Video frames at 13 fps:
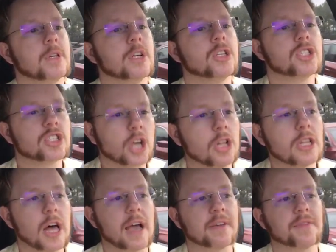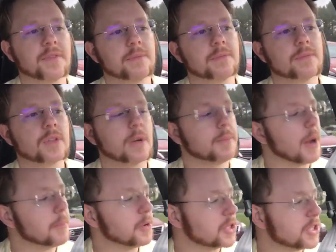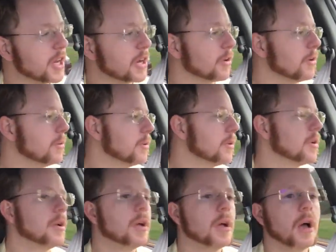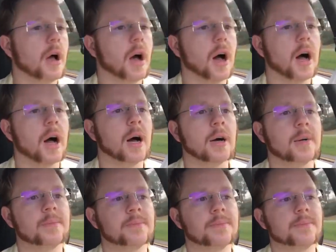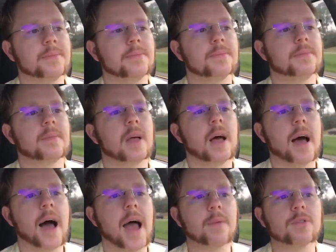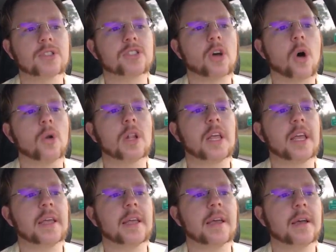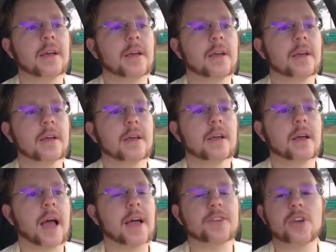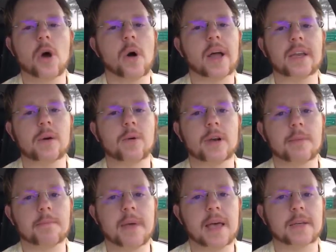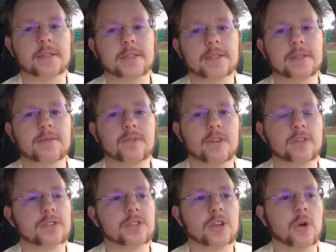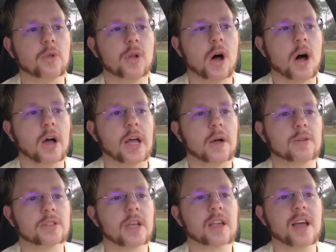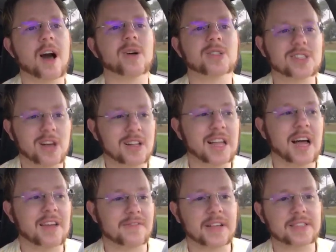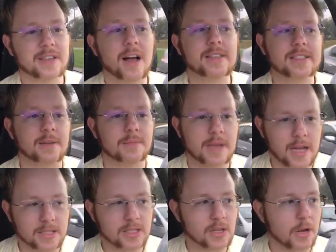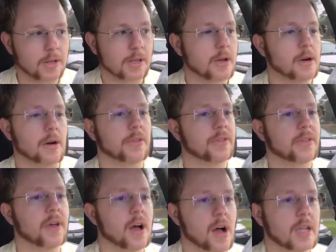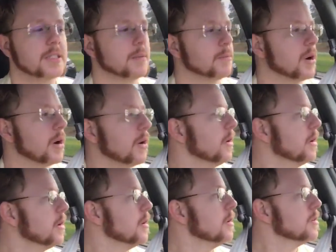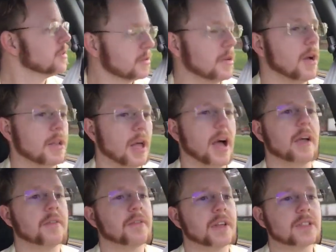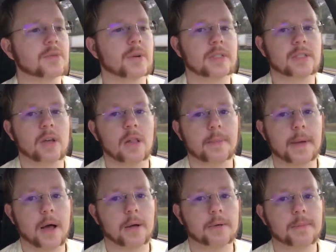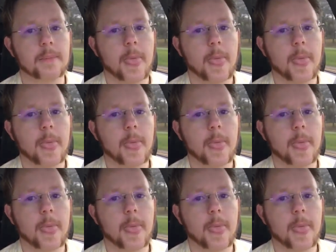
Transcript: Salt Life, the bumper sticker. I was had no idea what it meant for so long. I was like, oh, Salt Life, that's awesome. Yeah, salt of the earth. Awesome, bro. Salt Life, that's what it's all about.